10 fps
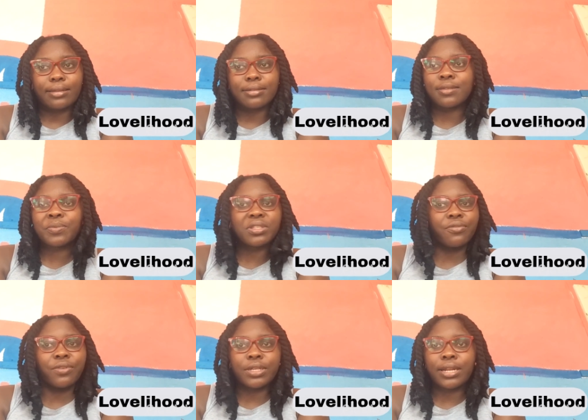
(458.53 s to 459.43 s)
This is
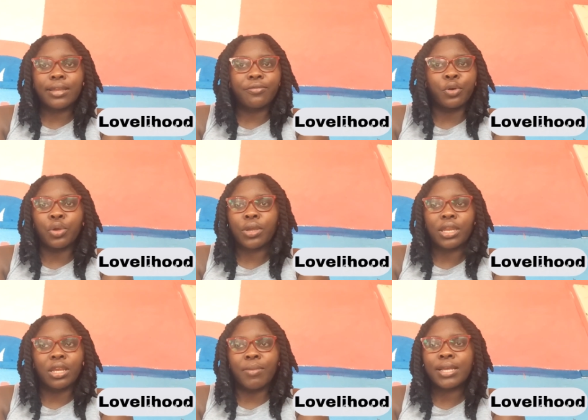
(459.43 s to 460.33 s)
specifically for your
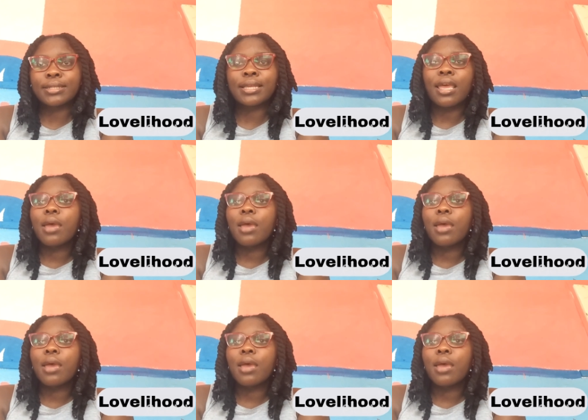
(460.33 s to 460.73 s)
academics.